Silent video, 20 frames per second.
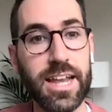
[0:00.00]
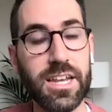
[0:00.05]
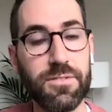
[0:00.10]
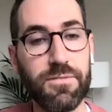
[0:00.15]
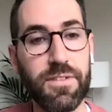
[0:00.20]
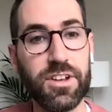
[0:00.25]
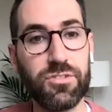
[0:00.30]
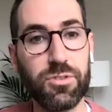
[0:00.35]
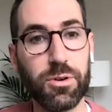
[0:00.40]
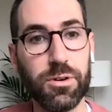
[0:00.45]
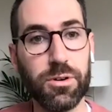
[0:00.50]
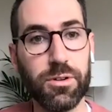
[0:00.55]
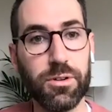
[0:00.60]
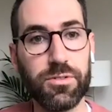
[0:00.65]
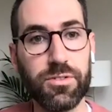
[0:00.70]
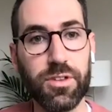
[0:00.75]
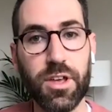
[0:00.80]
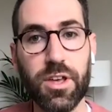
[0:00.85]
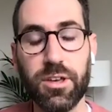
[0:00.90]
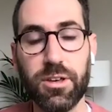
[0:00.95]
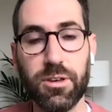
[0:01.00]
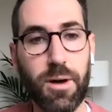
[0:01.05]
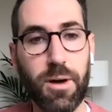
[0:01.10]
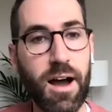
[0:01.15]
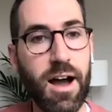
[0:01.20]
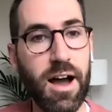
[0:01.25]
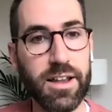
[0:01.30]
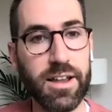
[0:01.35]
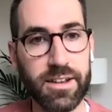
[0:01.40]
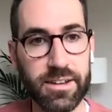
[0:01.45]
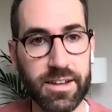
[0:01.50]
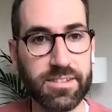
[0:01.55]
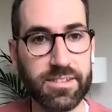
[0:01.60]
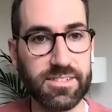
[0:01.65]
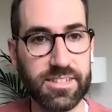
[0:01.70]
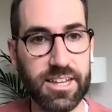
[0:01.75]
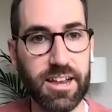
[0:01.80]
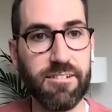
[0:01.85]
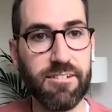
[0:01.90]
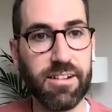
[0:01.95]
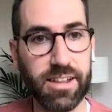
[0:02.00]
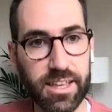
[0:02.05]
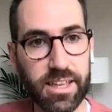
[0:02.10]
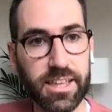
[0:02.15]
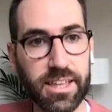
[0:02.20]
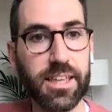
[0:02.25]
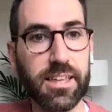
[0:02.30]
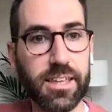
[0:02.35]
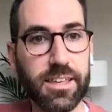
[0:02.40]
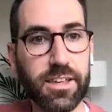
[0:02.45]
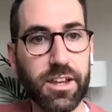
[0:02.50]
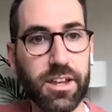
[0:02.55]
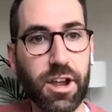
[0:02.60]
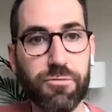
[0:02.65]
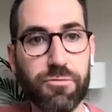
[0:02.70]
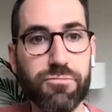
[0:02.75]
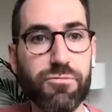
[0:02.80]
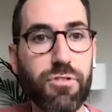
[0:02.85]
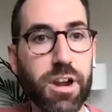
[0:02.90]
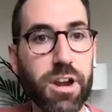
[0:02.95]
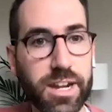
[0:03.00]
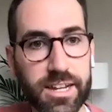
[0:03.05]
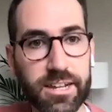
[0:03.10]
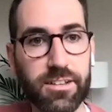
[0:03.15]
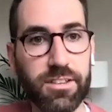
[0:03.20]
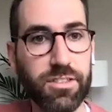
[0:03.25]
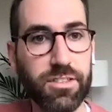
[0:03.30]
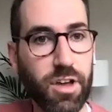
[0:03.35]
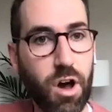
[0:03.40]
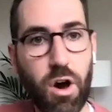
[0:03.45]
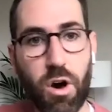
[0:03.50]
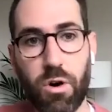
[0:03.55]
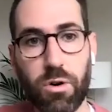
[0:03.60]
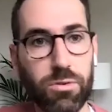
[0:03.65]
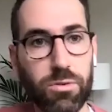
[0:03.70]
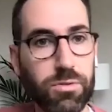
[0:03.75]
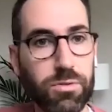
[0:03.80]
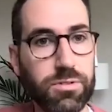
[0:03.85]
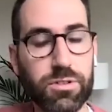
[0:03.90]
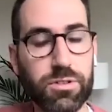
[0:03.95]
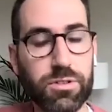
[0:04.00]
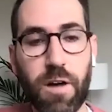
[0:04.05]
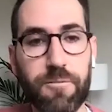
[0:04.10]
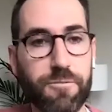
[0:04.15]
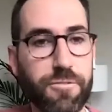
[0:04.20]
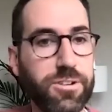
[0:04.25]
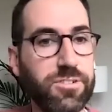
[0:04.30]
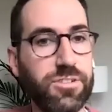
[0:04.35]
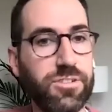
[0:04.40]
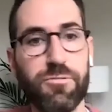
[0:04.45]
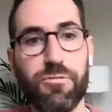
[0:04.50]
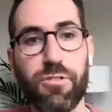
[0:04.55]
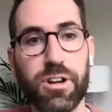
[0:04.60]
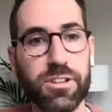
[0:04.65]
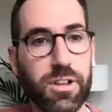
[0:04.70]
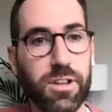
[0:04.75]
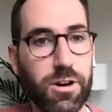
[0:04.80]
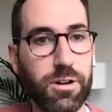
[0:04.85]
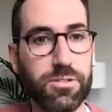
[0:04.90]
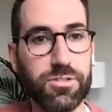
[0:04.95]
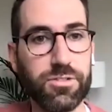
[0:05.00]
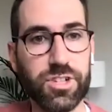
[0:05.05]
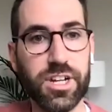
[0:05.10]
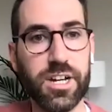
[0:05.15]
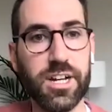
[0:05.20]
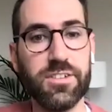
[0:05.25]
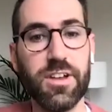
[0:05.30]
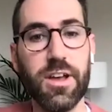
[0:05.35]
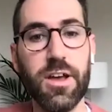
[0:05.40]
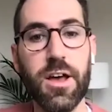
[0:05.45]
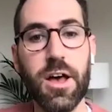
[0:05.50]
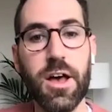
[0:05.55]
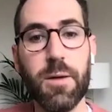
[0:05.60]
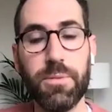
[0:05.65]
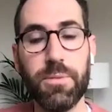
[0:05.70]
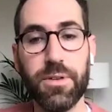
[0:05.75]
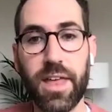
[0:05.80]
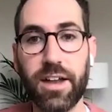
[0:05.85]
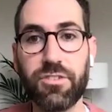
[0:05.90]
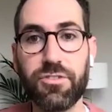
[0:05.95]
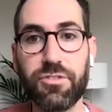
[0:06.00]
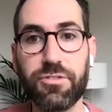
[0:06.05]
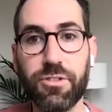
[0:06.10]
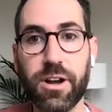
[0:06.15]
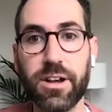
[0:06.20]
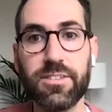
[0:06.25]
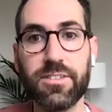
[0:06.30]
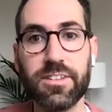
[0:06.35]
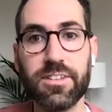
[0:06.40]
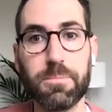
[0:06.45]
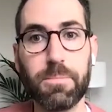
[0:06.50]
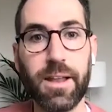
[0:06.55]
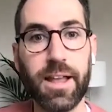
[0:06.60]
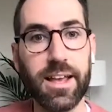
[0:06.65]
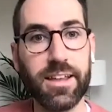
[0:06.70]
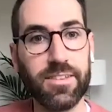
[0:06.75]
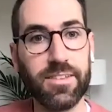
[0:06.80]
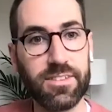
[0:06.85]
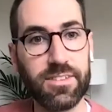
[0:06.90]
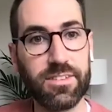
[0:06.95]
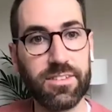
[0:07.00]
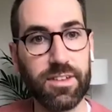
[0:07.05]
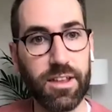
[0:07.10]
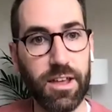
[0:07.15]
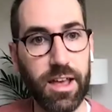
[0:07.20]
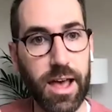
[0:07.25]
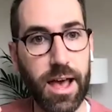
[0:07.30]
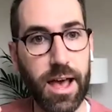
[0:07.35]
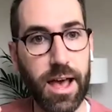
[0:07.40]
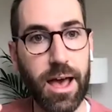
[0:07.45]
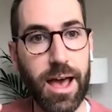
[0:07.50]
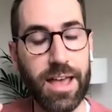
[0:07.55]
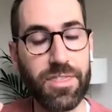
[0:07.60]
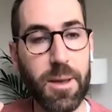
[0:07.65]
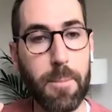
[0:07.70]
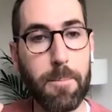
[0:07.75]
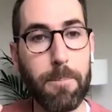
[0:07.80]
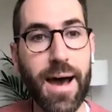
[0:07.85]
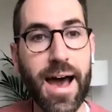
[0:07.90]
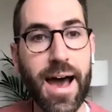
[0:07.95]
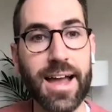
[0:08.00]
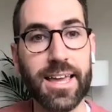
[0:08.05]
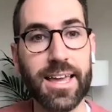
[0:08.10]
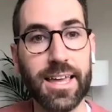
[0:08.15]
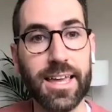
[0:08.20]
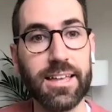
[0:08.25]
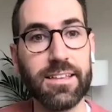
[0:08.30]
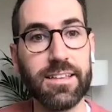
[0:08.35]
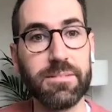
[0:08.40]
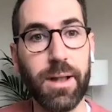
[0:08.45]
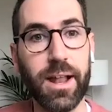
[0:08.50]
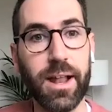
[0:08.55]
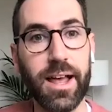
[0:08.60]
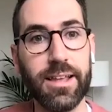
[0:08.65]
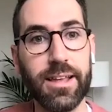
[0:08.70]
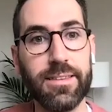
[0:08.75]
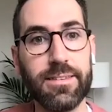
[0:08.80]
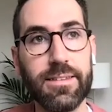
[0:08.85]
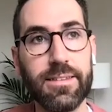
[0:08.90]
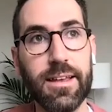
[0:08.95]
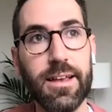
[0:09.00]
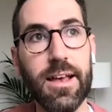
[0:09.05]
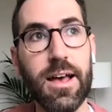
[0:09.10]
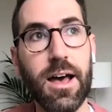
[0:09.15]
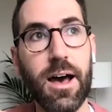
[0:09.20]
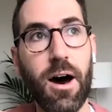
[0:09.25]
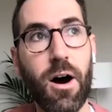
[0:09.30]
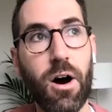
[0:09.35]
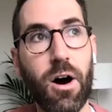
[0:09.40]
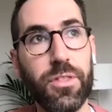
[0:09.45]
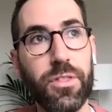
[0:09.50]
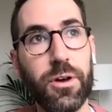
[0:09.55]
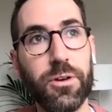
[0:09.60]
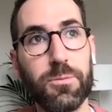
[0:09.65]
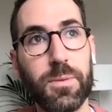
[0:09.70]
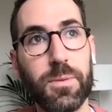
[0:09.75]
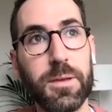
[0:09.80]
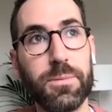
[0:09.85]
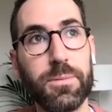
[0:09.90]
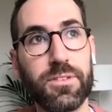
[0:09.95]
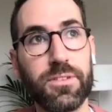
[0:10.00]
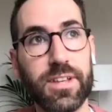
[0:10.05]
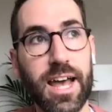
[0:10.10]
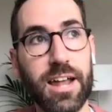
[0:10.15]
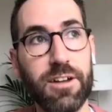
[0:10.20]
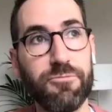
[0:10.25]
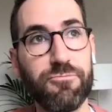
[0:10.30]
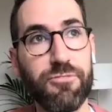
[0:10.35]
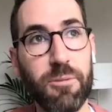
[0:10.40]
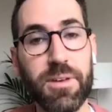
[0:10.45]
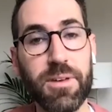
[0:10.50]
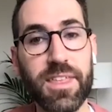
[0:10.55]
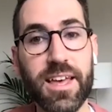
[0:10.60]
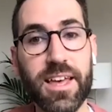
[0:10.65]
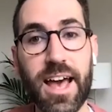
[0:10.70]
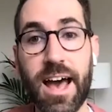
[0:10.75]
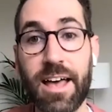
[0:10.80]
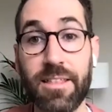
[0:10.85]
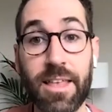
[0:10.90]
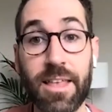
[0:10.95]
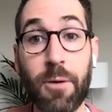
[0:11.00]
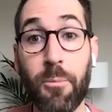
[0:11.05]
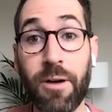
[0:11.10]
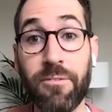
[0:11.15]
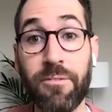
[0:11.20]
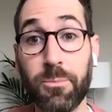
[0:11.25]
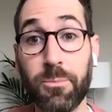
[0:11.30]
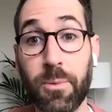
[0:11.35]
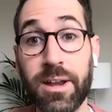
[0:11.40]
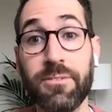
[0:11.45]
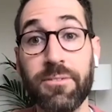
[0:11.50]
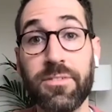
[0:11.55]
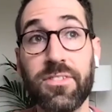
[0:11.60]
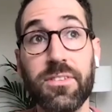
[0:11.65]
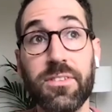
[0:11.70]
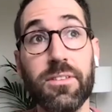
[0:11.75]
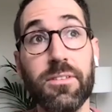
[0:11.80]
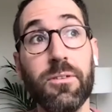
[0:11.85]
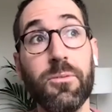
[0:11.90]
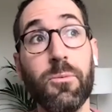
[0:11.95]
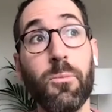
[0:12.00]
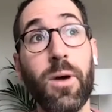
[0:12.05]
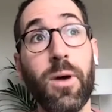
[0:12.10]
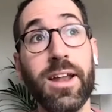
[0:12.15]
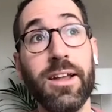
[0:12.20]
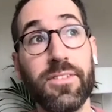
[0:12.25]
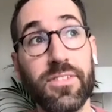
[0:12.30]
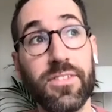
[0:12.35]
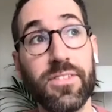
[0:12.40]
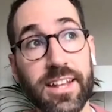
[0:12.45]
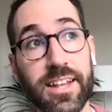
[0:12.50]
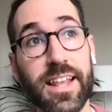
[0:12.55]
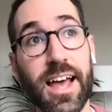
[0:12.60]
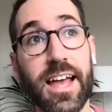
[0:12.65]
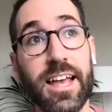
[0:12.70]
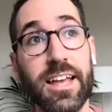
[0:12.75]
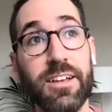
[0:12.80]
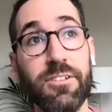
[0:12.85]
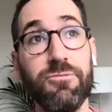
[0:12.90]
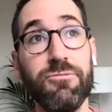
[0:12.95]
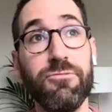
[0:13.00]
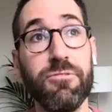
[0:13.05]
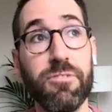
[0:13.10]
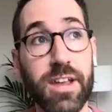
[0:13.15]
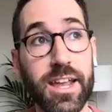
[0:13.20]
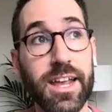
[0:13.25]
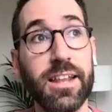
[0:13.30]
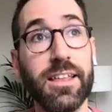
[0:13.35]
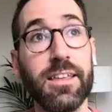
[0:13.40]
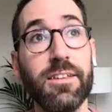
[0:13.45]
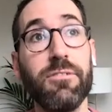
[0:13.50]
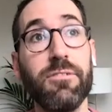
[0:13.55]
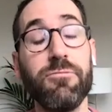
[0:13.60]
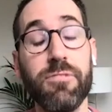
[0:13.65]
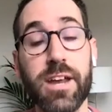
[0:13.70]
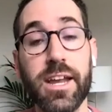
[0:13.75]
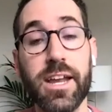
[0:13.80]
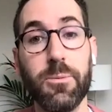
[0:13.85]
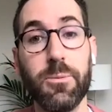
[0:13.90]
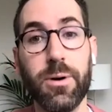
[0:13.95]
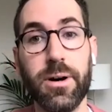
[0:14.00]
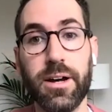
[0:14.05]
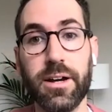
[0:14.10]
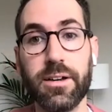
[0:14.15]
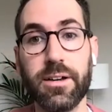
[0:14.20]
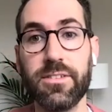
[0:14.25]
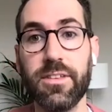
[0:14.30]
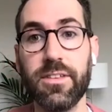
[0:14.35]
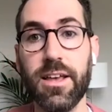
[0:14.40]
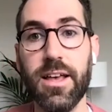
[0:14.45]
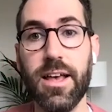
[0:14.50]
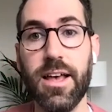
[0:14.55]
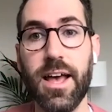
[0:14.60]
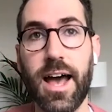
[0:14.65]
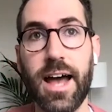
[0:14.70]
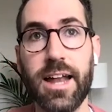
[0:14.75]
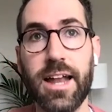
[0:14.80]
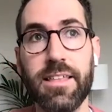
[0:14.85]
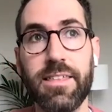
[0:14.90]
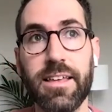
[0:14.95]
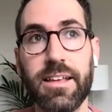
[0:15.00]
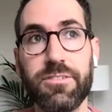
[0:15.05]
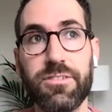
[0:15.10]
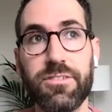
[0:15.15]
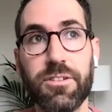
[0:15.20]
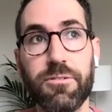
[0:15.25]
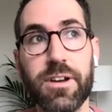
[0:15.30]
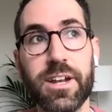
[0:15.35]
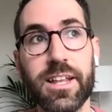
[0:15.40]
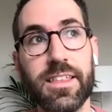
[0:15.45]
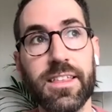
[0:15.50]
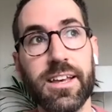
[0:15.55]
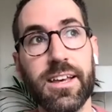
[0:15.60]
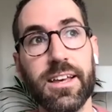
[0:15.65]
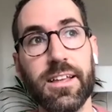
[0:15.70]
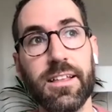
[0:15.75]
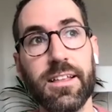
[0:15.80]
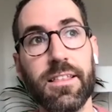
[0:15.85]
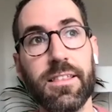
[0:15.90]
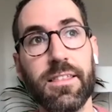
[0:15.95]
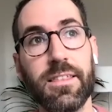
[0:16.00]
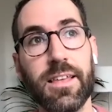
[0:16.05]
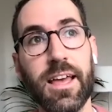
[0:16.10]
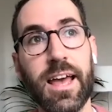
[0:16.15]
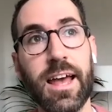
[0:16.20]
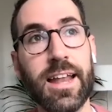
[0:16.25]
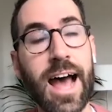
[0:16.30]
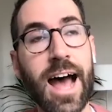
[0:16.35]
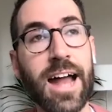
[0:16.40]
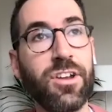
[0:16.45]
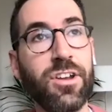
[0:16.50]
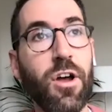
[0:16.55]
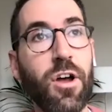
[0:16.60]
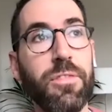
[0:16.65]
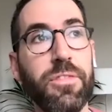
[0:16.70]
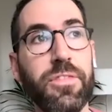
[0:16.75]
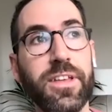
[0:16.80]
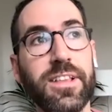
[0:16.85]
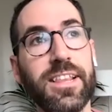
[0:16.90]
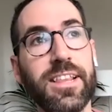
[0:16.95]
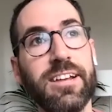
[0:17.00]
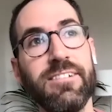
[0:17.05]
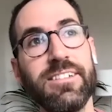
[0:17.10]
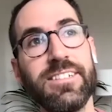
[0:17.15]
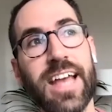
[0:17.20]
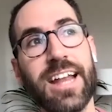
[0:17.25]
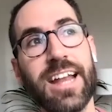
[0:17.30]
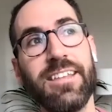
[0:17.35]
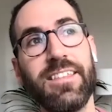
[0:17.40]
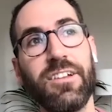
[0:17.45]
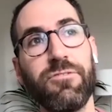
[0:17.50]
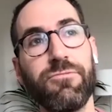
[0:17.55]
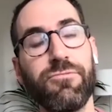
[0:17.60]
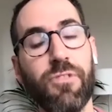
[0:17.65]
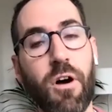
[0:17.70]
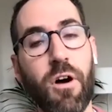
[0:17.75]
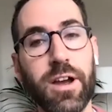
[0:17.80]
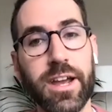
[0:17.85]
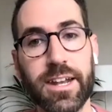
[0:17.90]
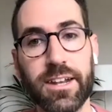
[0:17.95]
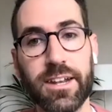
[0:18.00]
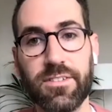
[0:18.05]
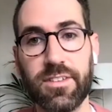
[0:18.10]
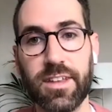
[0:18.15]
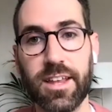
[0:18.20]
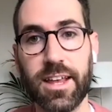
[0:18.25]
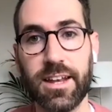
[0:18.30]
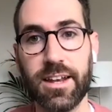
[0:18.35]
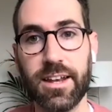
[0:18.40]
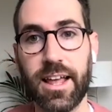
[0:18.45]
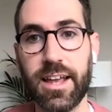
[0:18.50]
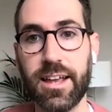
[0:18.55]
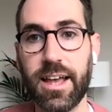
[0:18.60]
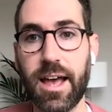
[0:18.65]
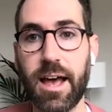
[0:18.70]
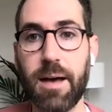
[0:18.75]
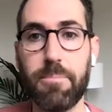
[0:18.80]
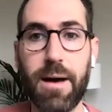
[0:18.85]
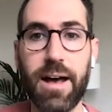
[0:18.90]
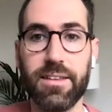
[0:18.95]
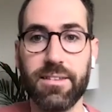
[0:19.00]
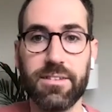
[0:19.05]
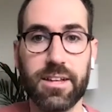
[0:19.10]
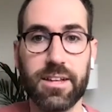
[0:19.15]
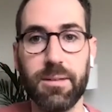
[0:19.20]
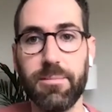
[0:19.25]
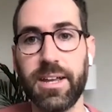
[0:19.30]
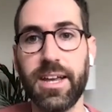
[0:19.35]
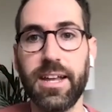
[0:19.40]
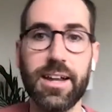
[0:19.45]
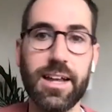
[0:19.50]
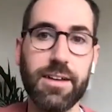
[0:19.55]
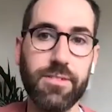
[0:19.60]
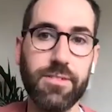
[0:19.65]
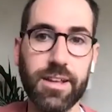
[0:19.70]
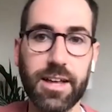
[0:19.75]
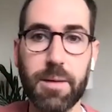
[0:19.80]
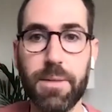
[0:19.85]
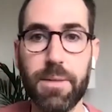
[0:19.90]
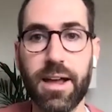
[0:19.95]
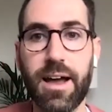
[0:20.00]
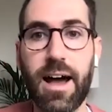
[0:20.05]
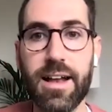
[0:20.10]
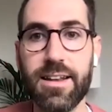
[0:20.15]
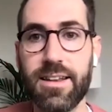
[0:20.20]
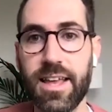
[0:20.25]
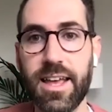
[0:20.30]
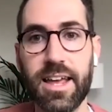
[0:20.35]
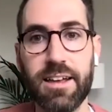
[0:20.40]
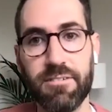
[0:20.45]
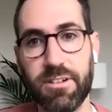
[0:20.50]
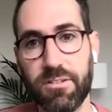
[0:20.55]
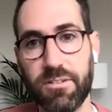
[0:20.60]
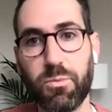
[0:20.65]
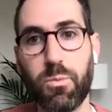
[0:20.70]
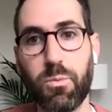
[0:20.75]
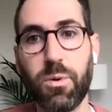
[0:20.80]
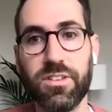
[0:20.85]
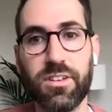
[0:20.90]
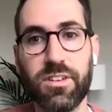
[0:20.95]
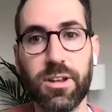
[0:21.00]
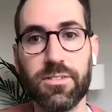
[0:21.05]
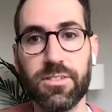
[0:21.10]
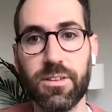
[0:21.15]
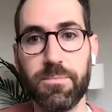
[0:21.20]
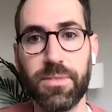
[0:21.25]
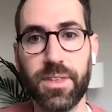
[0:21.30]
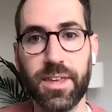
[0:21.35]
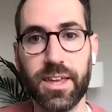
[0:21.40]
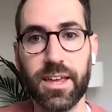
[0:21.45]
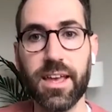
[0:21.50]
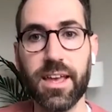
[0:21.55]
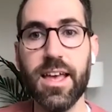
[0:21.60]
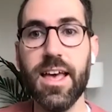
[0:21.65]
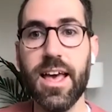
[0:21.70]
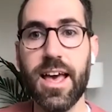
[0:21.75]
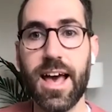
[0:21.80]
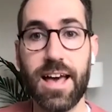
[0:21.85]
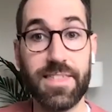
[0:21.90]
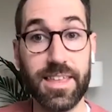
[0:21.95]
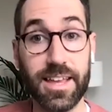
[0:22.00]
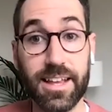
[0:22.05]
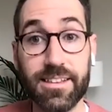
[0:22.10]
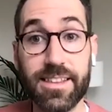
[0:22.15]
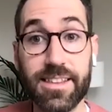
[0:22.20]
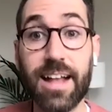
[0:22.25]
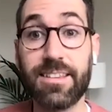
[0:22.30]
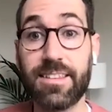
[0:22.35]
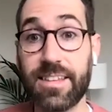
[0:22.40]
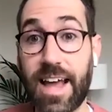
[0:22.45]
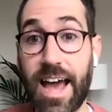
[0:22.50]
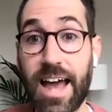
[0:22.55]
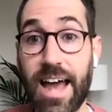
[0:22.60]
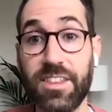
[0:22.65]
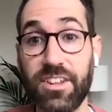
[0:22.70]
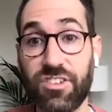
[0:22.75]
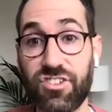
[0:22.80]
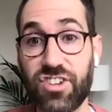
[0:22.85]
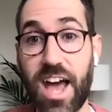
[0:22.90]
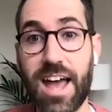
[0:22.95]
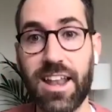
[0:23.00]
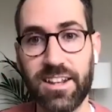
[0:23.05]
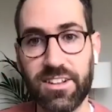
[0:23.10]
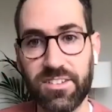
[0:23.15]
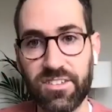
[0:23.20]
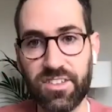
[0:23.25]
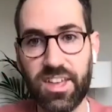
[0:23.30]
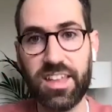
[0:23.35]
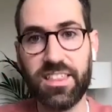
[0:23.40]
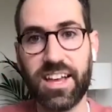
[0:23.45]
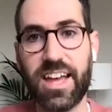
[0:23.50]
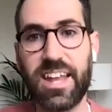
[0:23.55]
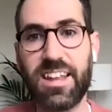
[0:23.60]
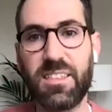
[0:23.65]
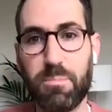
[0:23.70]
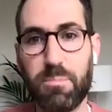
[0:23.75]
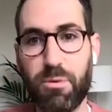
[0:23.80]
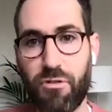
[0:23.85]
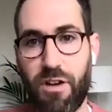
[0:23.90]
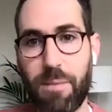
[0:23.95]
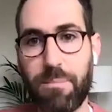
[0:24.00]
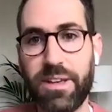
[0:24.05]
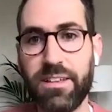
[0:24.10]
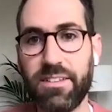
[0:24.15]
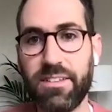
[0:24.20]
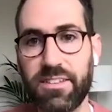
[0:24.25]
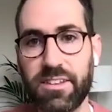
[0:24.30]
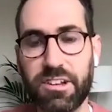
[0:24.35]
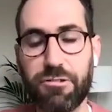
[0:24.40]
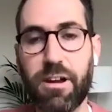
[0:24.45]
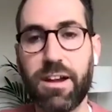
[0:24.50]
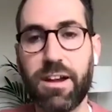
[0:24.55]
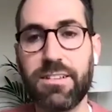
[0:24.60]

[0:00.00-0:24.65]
individuals who aren't necessarily, you know, running the whole conference or running the whole church, but that trust is placed uh, and the backing is placed on those mm-hmm. people to kind of run with it. I, when I've when I've seen that, it really, really works. And I think so. Really, the, the, I don't think there is anything wrong in in like a pastor coming in and having like a big idea and wants to do something. I think that's the, kind of the challenge. They're the kind of the parameters, and